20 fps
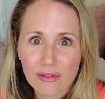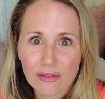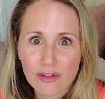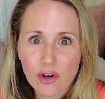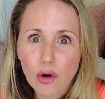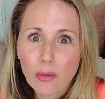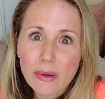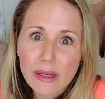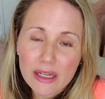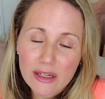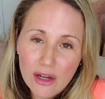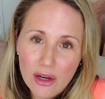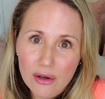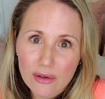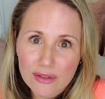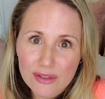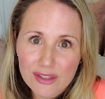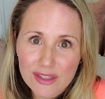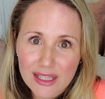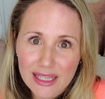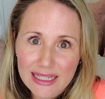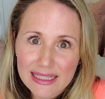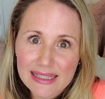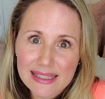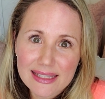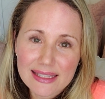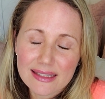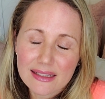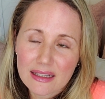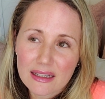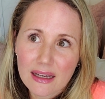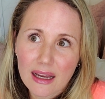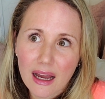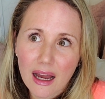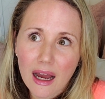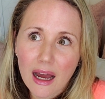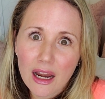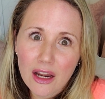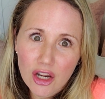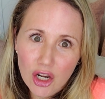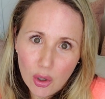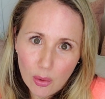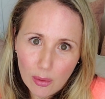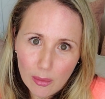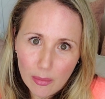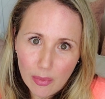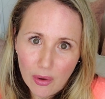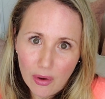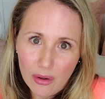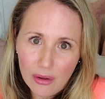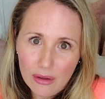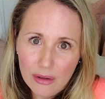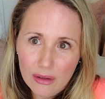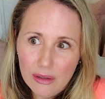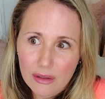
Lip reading: Nobody knows. It's unknowable.